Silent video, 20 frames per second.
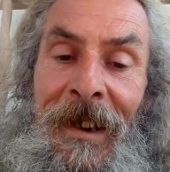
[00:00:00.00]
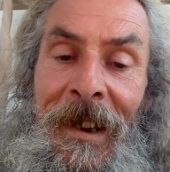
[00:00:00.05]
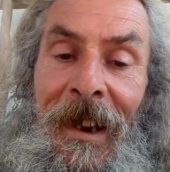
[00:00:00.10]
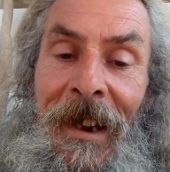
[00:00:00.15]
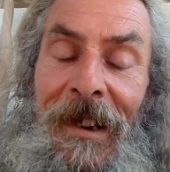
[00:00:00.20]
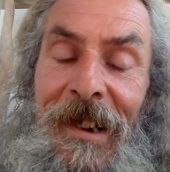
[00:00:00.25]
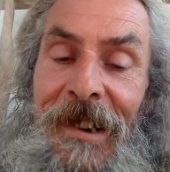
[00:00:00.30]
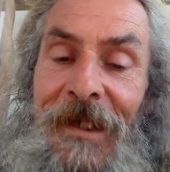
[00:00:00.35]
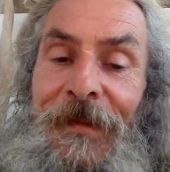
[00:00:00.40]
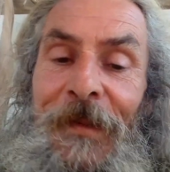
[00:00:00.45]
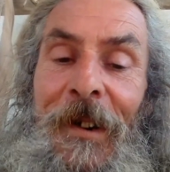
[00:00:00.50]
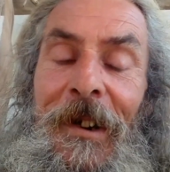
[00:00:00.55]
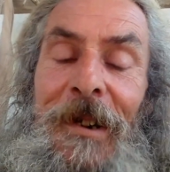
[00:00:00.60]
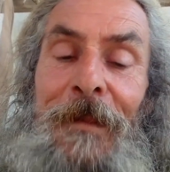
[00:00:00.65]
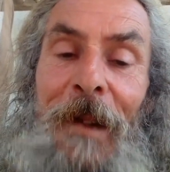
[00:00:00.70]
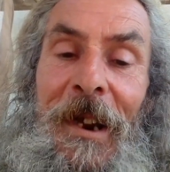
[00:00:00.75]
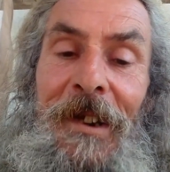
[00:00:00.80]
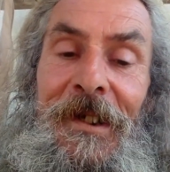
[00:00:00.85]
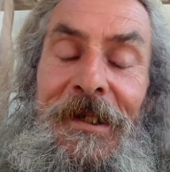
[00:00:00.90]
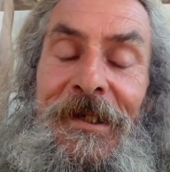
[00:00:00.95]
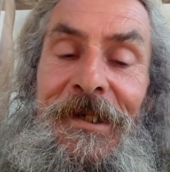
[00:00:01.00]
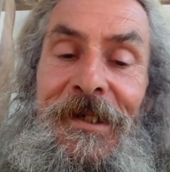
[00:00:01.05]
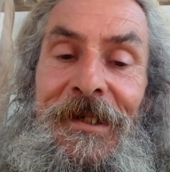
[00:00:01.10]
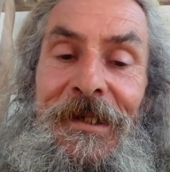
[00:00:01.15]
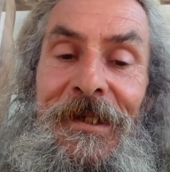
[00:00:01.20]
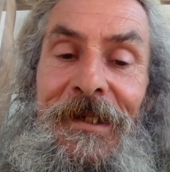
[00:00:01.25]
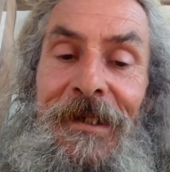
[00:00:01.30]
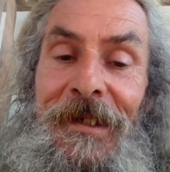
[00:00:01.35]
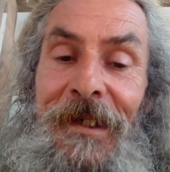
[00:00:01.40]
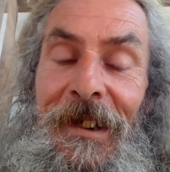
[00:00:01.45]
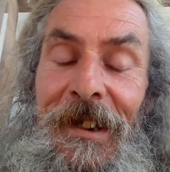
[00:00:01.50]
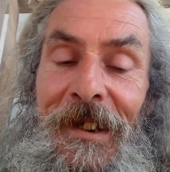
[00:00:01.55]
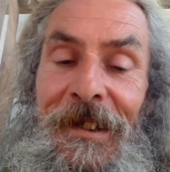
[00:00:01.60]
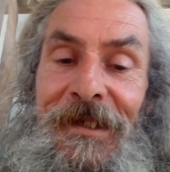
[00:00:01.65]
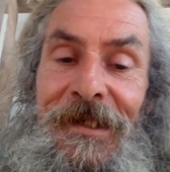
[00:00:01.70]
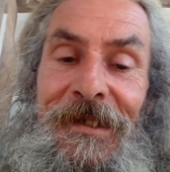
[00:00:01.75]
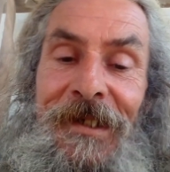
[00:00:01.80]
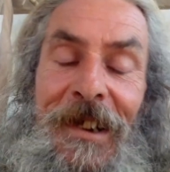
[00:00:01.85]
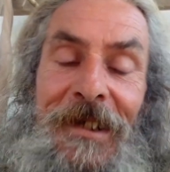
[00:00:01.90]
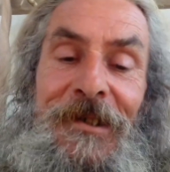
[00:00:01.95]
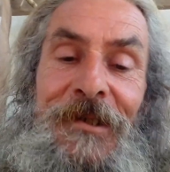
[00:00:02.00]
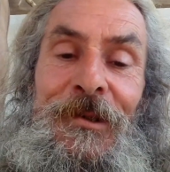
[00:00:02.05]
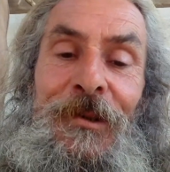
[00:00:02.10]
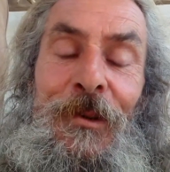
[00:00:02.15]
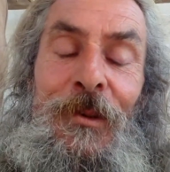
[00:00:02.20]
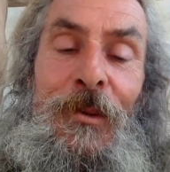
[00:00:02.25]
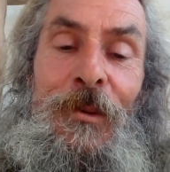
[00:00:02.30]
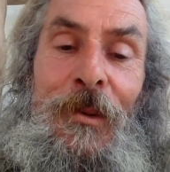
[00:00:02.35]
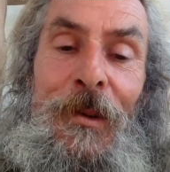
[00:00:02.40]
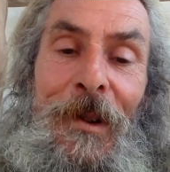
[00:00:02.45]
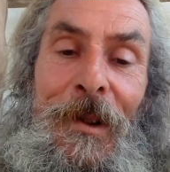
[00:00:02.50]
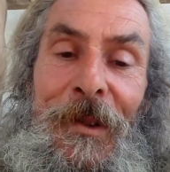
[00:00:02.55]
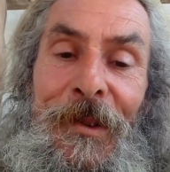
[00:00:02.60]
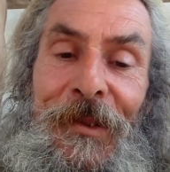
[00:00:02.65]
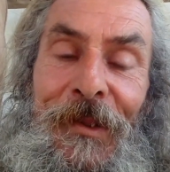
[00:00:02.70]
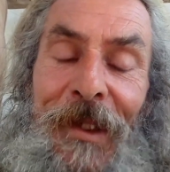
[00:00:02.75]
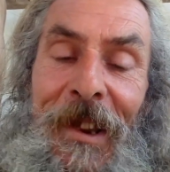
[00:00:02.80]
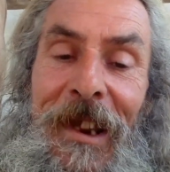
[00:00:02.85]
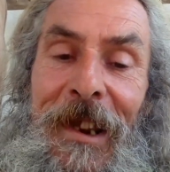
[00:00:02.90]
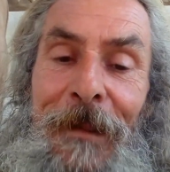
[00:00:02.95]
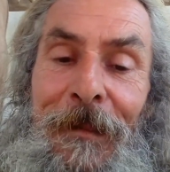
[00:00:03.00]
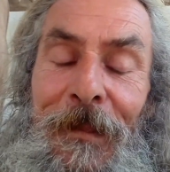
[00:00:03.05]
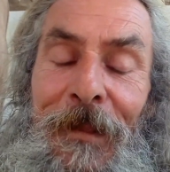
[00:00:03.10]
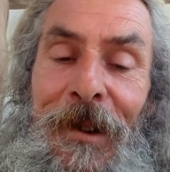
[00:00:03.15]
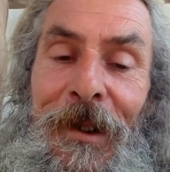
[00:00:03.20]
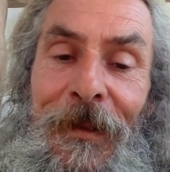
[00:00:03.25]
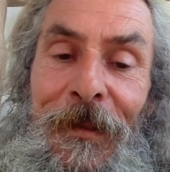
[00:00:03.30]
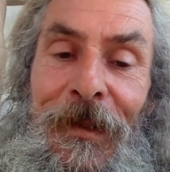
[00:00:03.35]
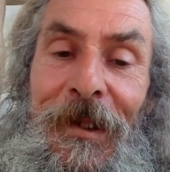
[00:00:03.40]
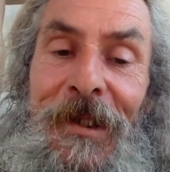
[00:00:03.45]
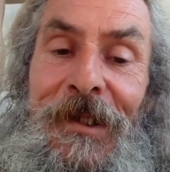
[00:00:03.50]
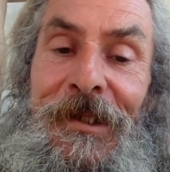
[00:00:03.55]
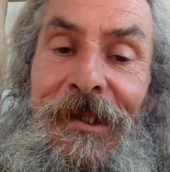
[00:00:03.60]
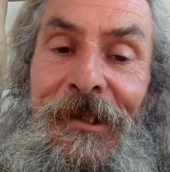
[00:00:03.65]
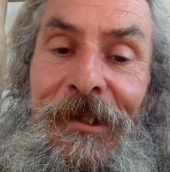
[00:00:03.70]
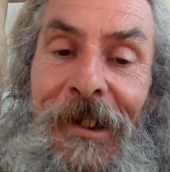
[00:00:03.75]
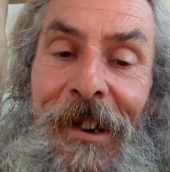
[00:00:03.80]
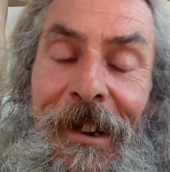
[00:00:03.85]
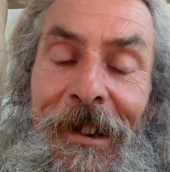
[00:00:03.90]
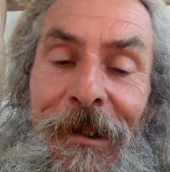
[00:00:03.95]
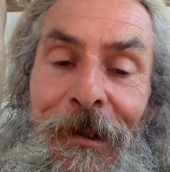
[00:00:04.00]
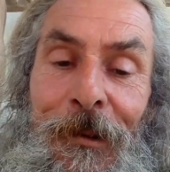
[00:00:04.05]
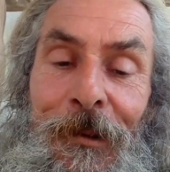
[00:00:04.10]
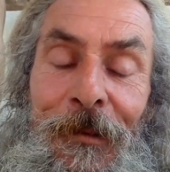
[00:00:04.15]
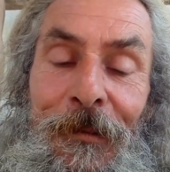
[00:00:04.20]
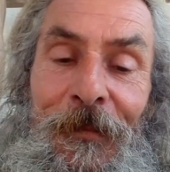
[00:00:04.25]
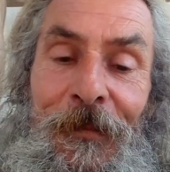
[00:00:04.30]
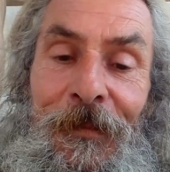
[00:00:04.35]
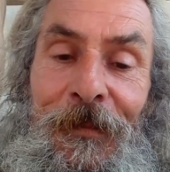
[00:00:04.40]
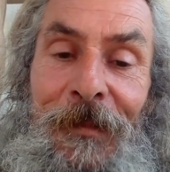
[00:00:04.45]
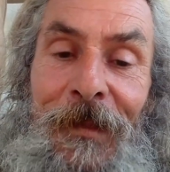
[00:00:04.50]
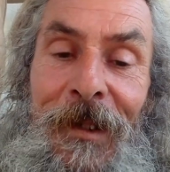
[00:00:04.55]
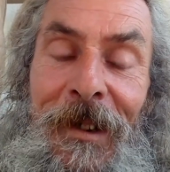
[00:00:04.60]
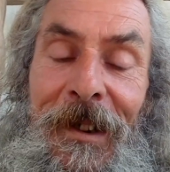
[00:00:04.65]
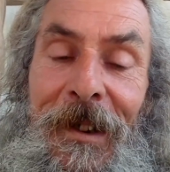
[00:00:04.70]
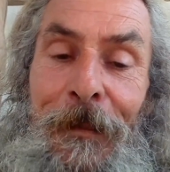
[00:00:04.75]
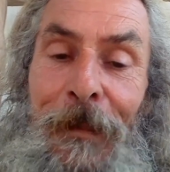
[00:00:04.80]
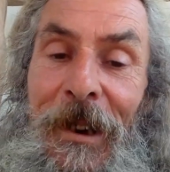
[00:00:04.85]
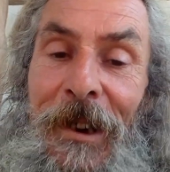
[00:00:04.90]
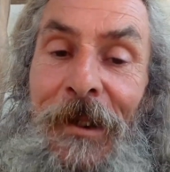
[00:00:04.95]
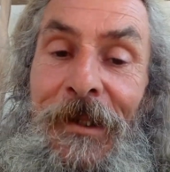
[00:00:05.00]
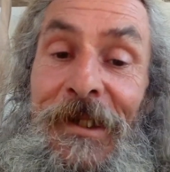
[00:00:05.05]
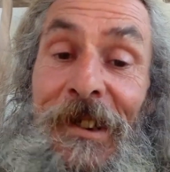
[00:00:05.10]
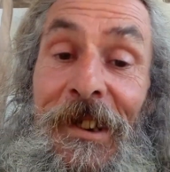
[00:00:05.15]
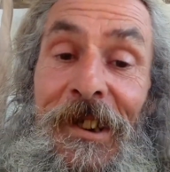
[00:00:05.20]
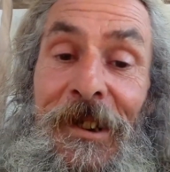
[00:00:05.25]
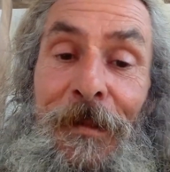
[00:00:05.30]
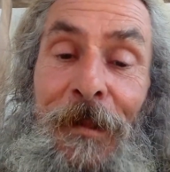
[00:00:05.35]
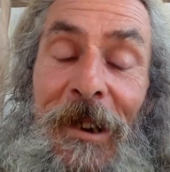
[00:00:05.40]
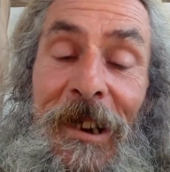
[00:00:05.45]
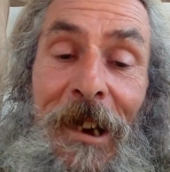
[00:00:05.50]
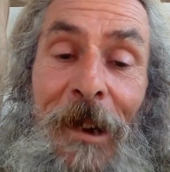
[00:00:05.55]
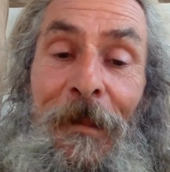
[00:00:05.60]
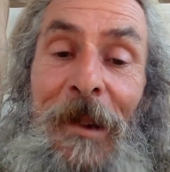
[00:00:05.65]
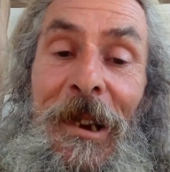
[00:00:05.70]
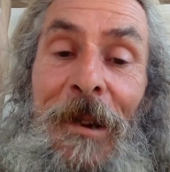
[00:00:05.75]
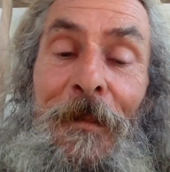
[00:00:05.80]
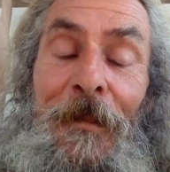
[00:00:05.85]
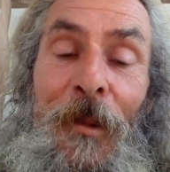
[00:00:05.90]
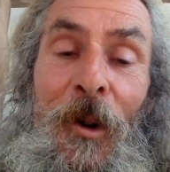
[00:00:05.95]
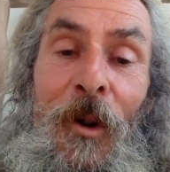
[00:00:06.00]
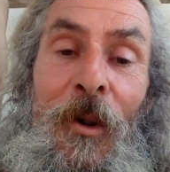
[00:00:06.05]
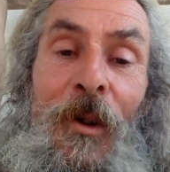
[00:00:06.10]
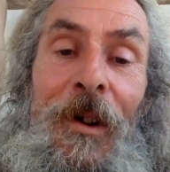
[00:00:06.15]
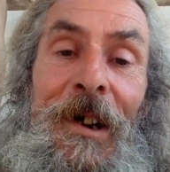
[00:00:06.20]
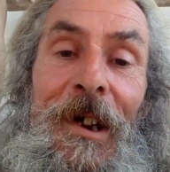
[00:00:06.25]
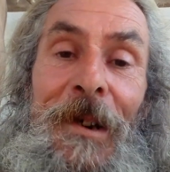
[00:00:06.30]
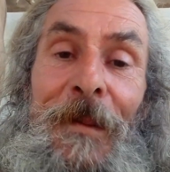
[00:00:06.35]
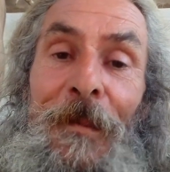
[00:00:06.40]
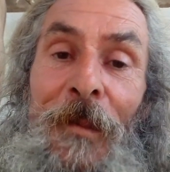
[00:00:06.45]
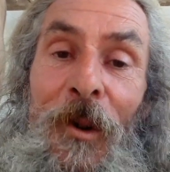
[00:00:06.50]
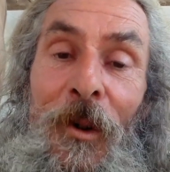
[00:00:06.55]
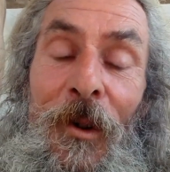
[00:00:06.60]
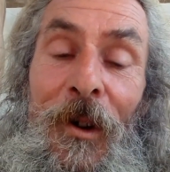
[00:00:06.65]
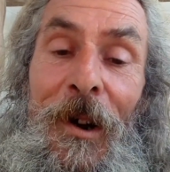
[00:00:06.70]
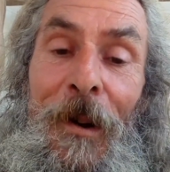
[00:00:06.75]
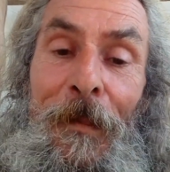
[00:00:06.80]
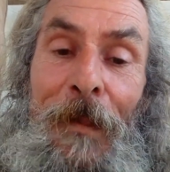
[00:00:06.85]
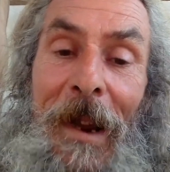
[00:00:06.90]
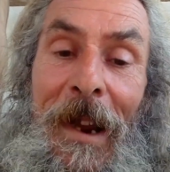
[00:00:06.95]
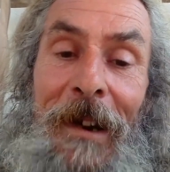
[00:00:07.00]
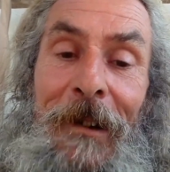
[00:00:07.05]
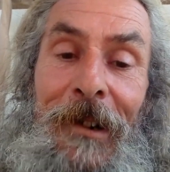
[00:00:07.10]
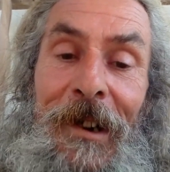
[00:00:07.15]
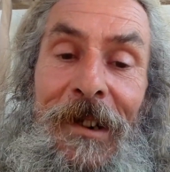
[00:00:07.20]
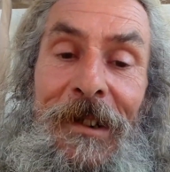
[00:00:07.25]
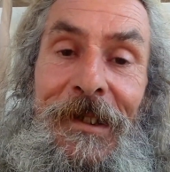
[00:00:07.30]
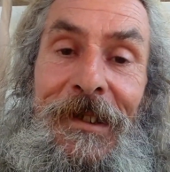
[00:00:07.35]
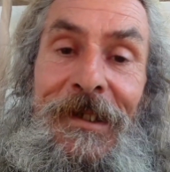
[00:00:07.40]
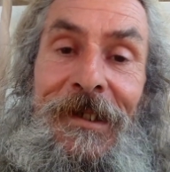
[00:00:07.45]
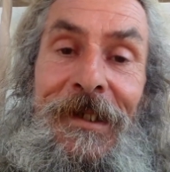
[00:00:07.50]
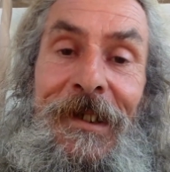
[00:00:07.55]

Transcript: And it's very much a central theme of this channel, because it is becoming more and more apparent.